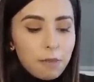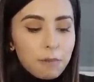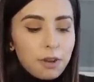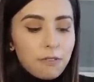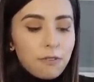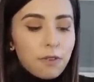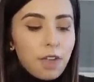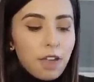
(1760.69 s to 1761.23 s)
but
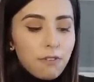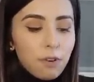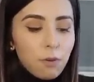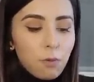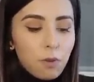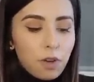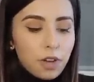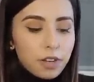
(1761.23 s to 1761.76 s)
if you
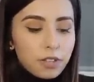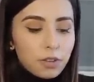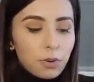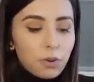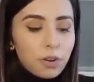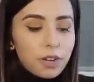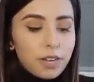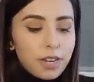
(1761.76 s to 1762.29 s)
ever want
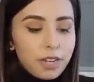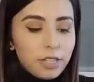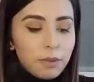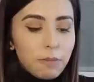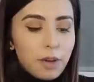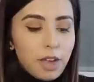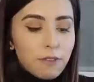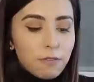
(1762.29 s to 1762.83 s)
or need to
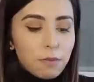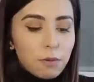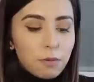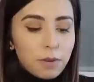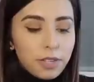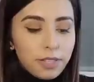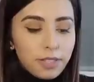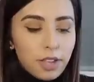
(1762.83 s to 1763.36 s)
buy from a
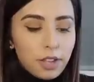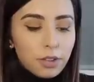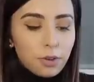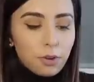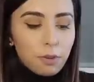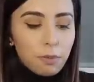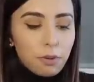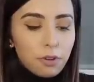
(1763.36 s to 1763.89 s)

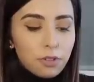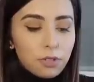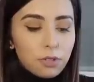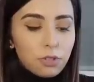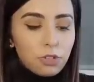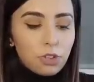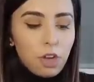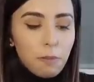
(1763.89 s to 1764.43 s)
reseller or
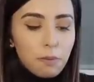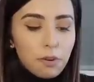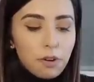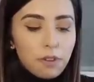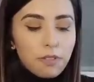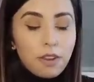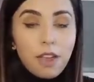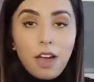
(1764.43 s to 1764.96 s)
personal
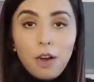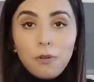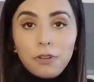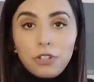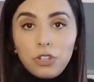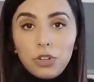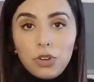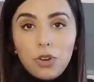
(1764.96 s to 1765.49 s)
shopper, then how
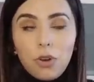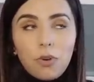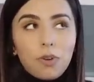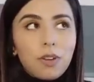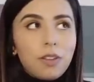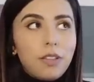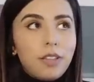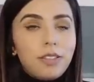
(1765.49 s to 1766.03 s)
would you know?
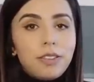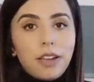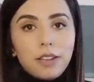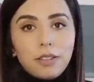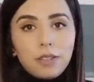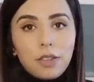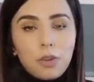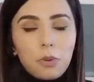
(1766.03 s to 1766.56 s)
And that's an
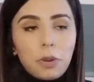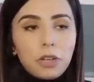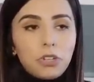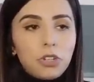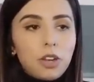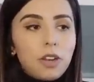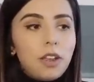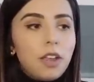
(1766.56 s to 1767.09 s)
excellent
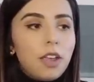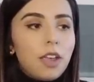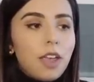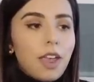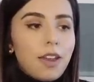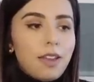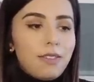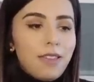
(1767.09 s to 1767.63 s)
question.
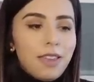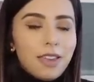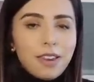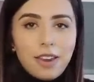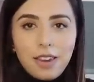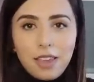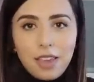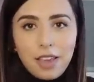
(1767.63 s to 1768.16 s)
And I think in
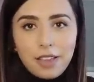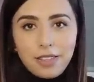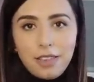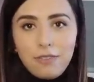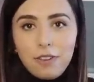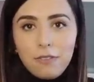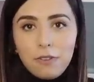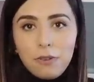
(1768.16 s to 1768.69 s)
any case,
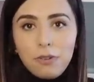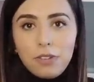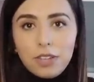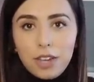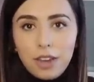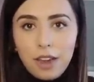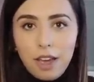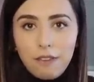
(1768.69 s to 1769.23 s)
even if you
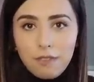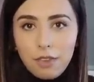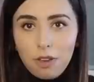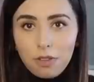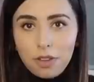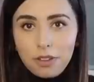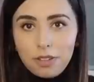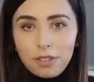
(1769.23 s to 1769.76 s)
did have the
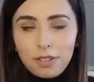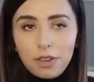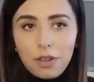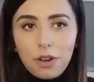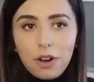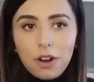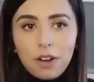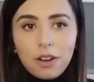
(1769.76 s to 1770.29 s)
authenticity
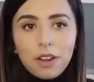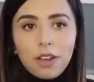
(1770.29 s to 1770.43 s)
card,